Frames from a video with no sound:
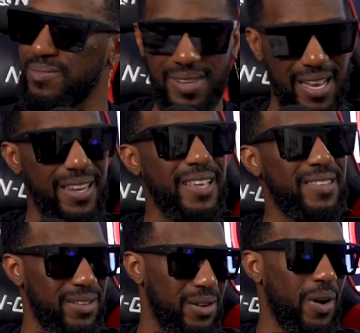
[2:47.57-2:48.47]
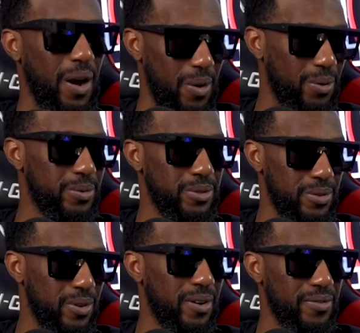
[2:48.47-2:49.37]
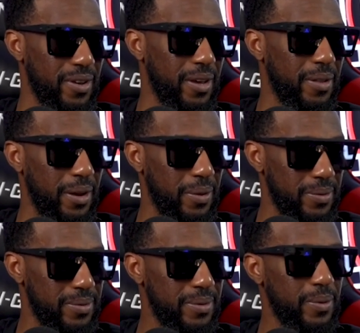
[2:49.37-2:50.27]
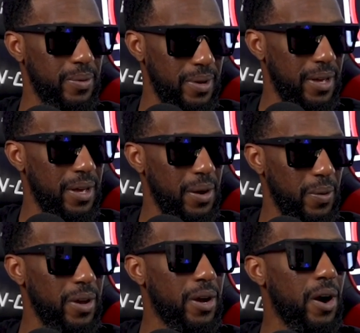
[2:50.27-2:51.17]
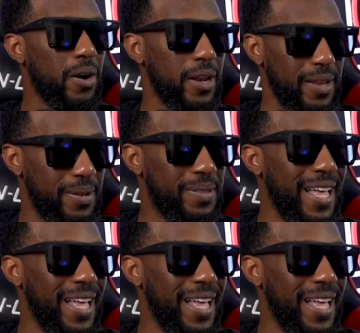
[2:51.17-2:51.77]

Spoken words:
I need to know how old you are, fam. Like, where you card at?